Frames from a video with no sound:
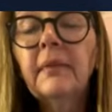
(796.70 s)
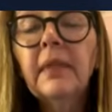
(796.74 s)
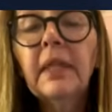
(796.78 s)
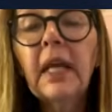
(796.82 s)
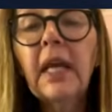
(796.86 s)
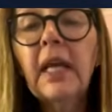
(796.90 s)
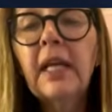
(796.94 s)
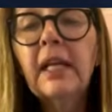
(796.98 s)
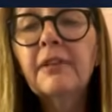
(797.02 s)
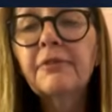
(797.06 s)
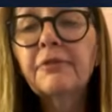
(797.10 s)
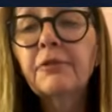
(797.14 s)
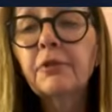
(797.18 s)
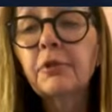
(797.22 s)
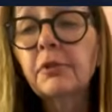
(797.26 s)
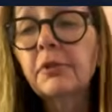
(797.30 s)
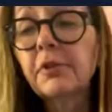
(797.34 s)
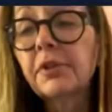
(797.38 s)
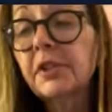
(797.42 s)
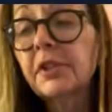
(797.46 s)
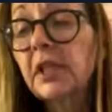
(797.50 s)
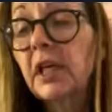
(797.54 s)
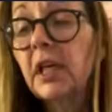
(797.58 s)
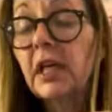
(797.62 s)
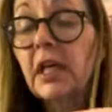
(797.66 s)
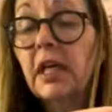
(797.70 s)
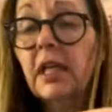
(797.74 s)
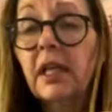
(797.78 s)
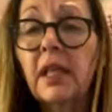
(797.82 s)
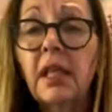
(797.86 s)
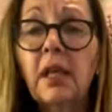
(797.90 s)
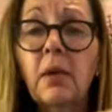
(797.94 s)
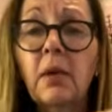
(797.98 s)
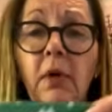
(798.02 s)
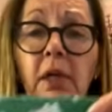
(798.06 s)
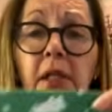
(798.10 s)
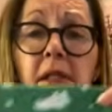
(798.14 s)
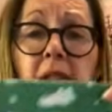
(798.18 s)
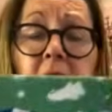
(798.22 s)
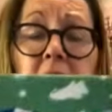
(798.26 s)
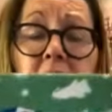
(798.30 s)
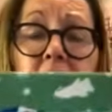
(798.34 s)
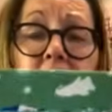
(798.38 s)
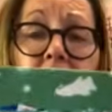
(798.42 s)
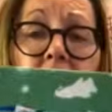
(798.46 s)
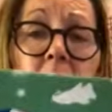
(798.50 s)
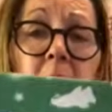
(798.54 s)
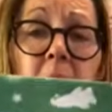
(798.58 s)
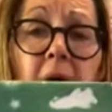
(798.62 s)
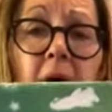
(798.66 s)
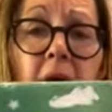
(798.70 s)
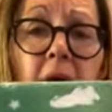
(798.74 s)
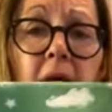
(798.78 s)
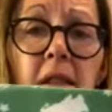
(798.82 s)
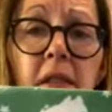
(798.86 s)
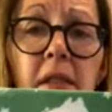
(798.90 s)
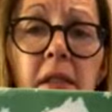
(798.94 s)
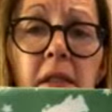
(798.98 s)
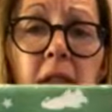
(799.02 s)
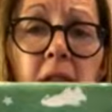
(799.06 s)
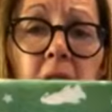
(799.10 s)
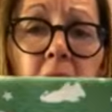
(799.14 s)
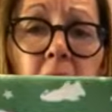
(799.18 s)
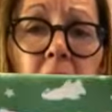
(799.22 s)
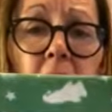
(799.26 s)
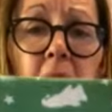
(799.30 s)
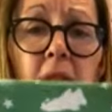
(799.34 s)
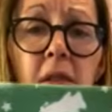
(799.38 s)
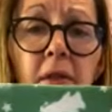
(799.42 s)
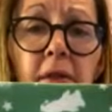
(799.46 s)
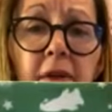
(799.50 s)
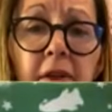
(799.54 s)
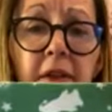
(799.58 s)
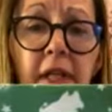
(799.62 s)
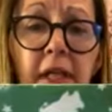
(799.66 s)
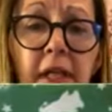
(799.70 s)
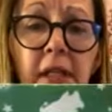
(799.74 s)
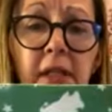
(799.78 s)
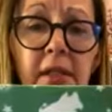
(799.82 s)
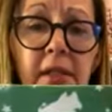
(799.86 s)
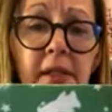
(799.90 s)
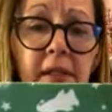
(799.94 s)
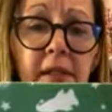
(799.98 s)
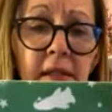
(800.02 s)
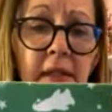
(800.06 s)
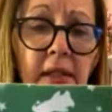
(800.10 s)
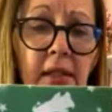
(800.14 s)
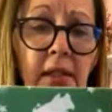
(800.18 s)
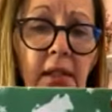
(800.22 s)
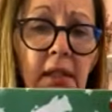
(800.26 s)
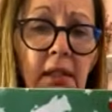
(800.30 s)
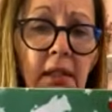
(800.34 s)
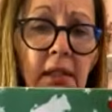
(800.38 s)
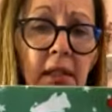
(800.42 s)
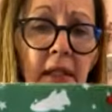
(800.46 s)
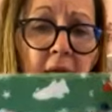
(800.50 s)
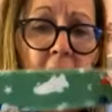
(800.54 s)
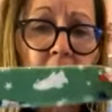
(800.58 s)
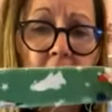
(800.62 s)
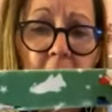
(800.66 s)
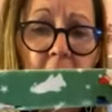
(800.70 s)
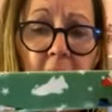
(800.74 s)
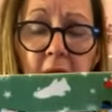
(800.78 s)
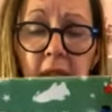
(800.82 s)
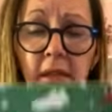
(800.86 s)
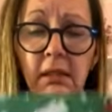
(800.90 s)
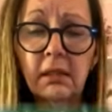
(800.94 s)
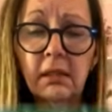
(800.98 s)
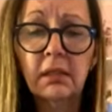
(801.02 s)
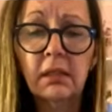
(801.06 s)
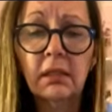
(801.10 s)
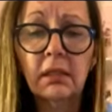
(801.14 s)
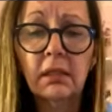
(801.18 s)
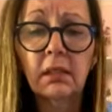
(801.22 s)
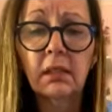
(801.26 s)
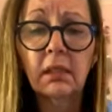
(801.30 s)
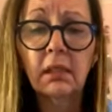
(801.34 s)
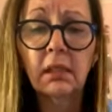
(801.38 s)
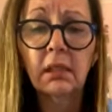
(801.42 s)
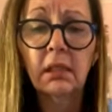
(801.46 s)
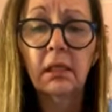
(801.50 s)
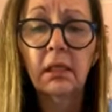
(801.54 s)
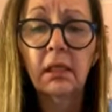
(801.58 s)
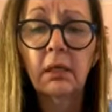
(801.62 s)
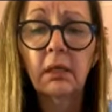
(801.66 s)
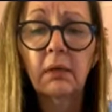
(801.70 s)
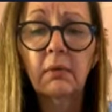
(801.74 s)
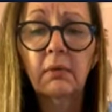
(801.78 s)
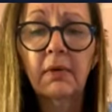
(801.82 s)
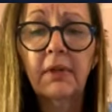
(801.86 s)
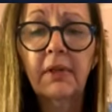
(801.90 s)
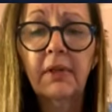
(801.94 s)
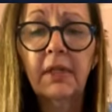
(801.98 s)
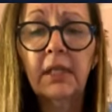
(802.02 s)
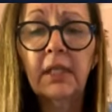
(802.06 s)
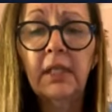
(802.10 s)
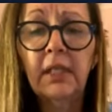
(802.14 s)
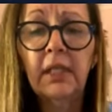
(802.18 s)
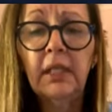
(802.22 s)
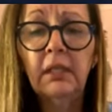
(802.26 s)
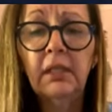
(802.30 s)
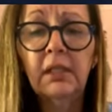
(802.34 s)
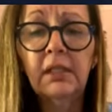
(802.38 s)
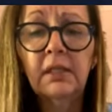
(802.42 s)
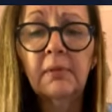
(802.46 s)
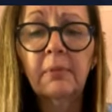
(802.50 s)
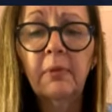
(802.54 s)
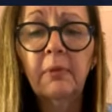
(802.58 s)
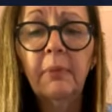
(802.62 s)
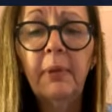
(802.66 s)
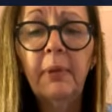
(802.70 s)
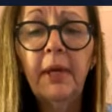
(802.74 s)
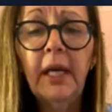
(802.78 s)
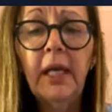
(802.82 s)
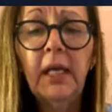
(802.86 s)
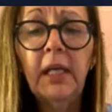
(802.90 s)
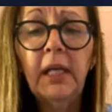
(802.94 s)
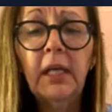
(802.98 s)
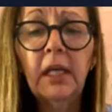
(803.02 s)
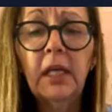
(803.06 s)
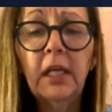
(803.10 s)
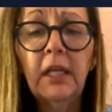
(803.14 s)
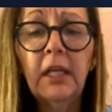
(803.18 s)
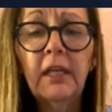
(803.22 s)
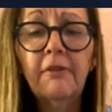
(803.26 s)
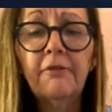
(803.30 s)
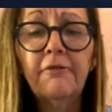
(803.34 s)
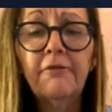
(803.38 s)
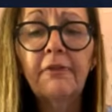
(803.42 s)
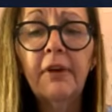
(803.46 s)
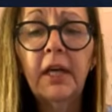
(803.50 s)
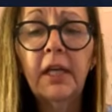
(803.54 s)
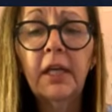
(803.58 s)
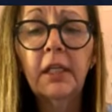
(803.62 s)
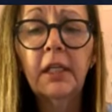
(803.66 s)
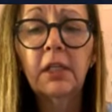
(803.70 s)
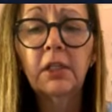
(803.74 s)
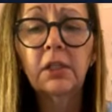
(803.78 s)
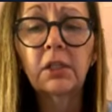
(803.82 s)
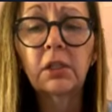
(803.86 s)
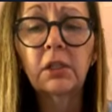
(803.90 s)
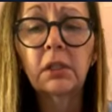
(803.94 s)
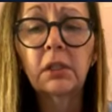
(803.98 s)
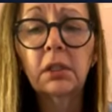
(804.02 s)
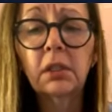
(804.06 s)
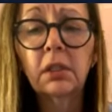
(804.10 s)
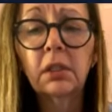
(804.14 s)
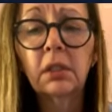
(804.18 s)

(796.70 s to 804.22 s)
And of course, the ones that I marked on this, I marked with a heat erasable pen, and they've vanished.